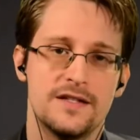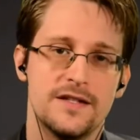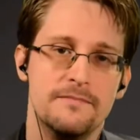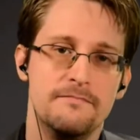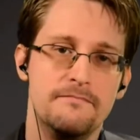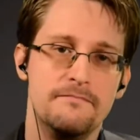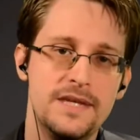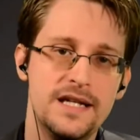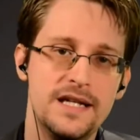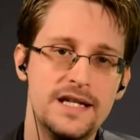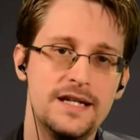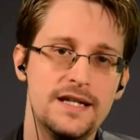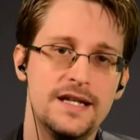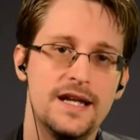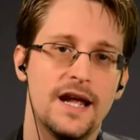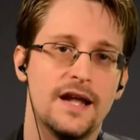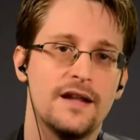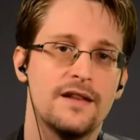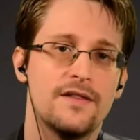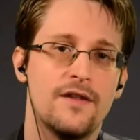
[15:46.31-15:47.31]
to
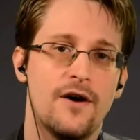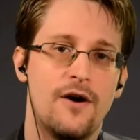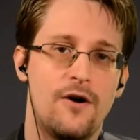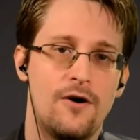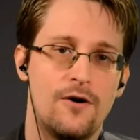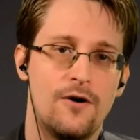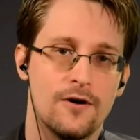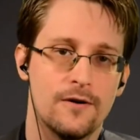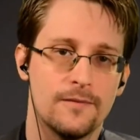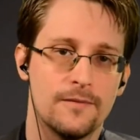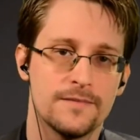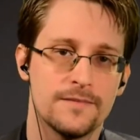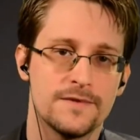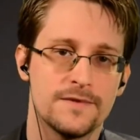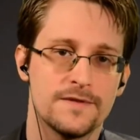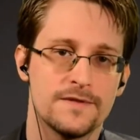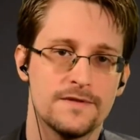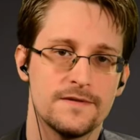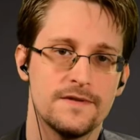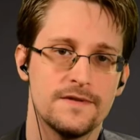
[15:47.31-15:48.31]
mitigate the
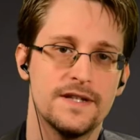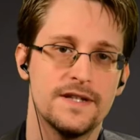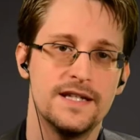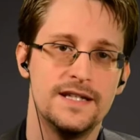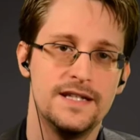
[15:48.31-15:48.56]
harms,